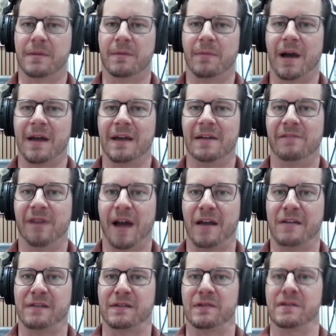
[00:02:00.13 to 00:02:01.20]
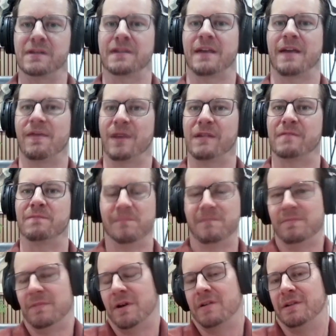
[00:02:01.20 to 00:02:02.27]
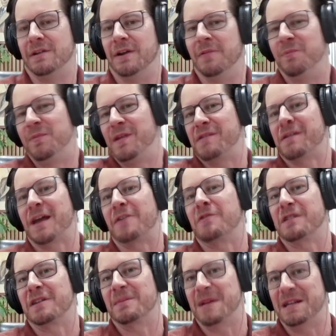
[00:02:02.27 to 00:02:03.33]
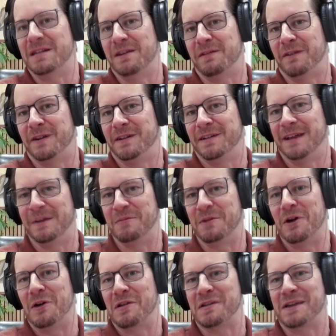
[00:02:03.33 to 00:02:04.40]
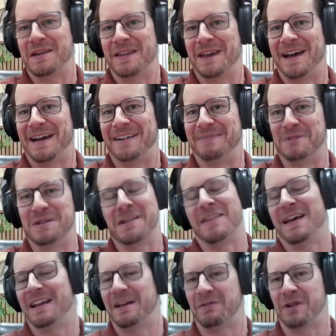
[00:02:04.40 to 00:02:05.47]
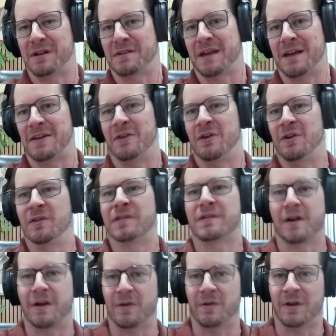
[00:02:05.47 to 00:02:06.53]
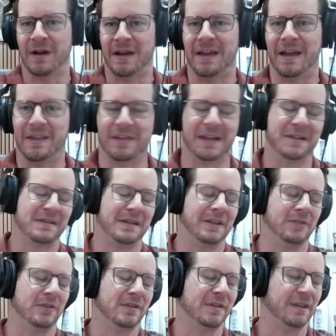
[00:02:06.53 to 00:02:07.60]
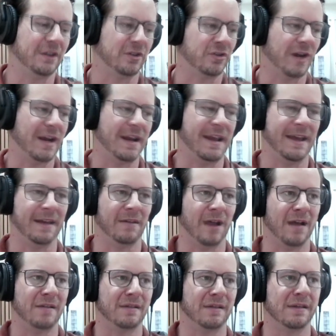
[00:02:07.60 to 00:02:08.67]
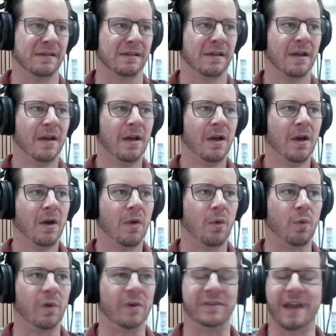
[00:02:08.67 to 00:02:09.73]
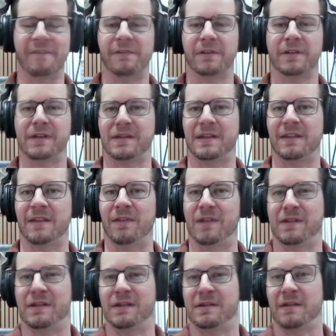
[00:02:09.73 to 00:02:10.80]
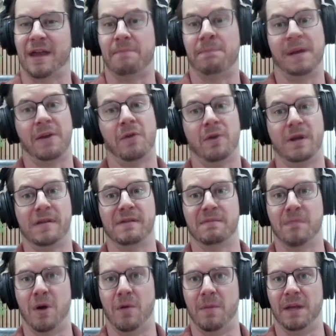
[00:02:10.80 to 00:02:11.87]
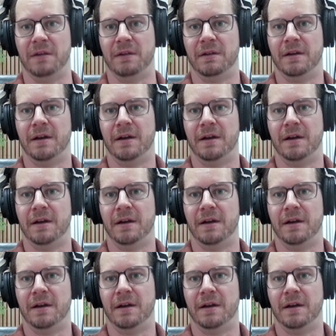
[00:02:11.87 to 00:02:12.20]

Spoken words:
of my advisors that this cycle is going to be different. And we all say that. We say that every cycle. So I think it's interesting to try and analyze this. We're definitely seeing that this is like Bitcoin's moment.